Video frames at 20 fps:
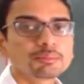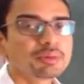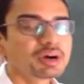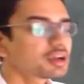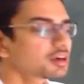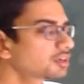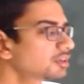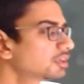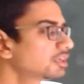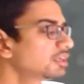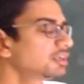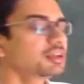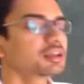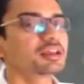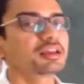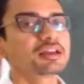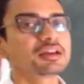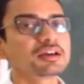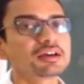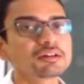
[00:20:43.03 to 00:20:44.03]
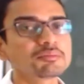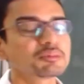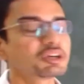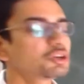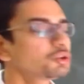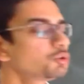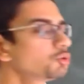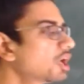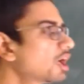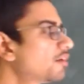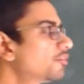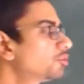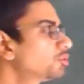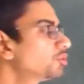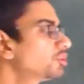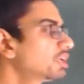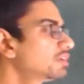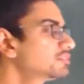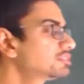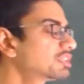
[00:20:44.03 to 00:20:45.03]
burn in air, but you have to
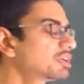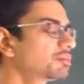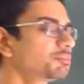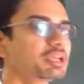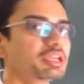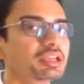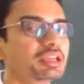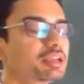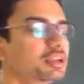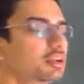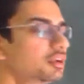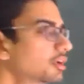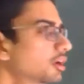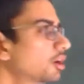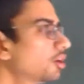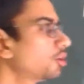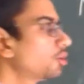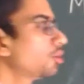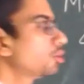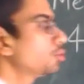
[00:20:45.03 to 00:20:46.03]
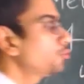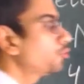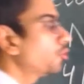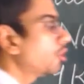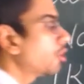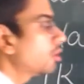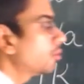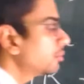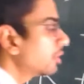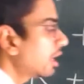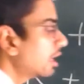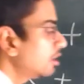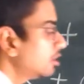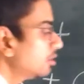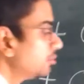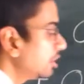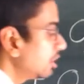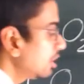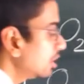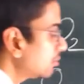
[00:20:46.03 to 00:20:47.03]
give some heat to form
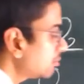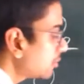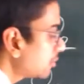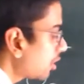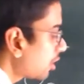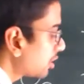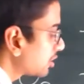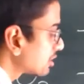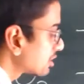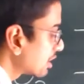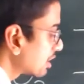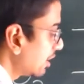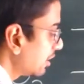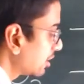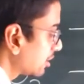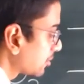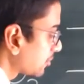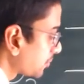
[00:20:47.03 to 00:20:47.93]
aluminium oxide.